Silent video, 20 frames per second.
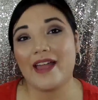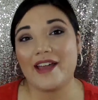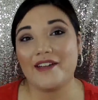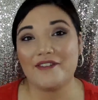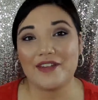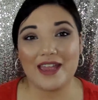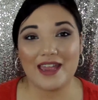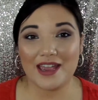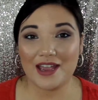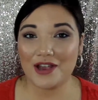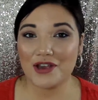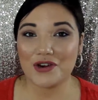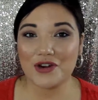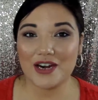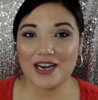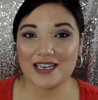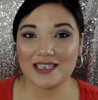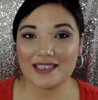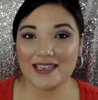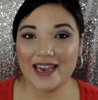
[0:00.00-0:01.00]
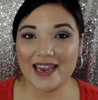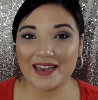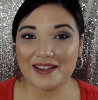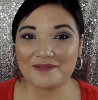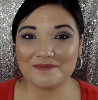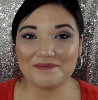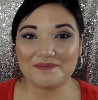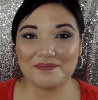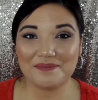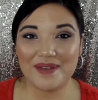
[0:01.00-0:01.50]
Have a great
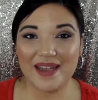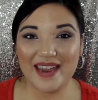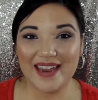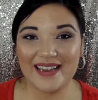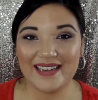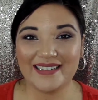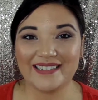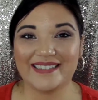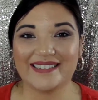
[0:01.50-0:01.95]
day. Bye!